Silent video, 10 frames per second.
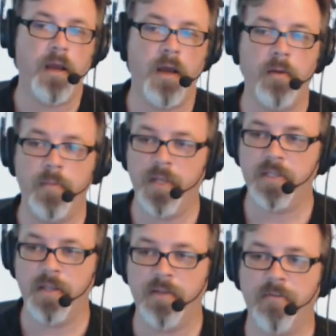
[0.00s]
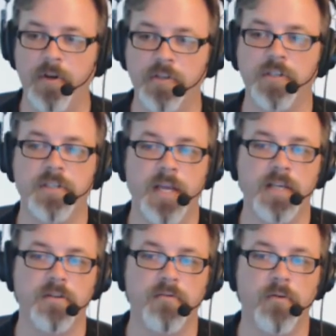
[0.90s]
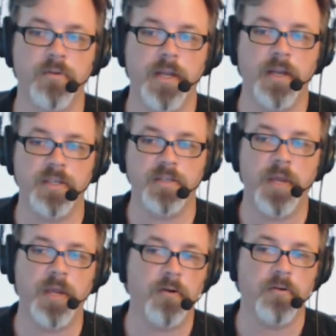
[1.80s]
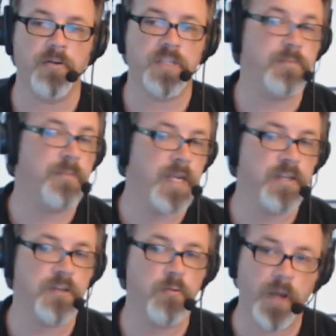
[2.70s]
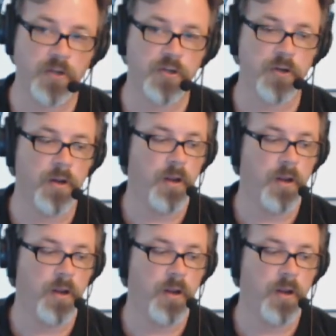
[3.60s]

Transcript: Um, it's, it functions as the rotating speaker speed switch.